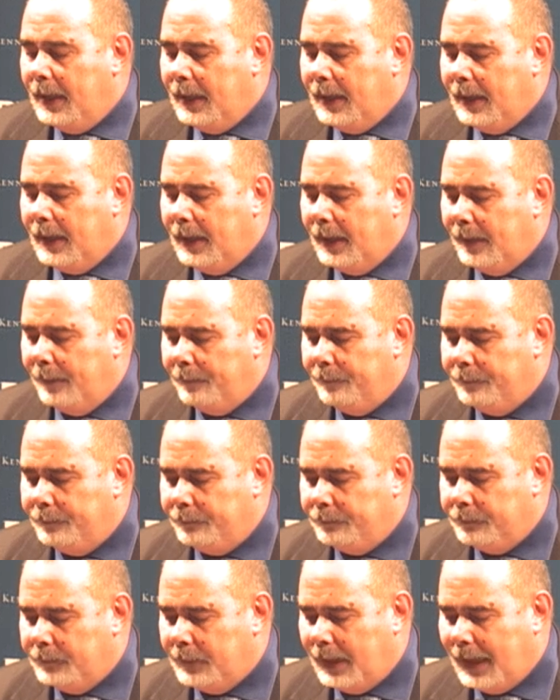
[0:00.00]

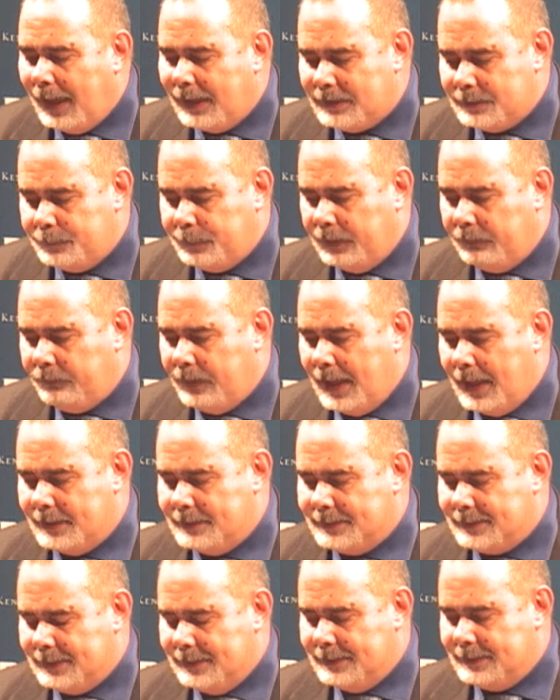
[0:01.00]
um,
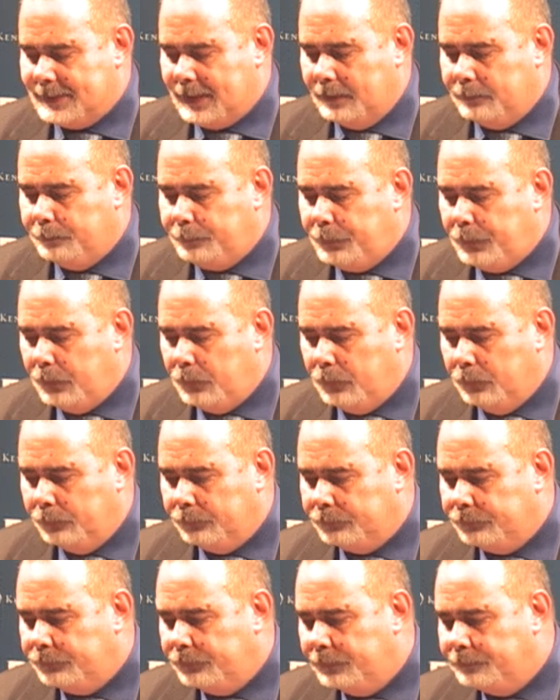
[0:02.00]
experiences and
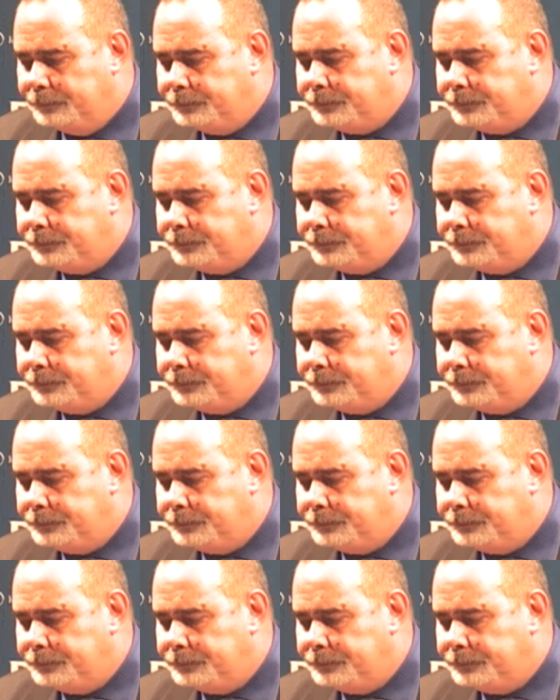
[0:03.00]
proof.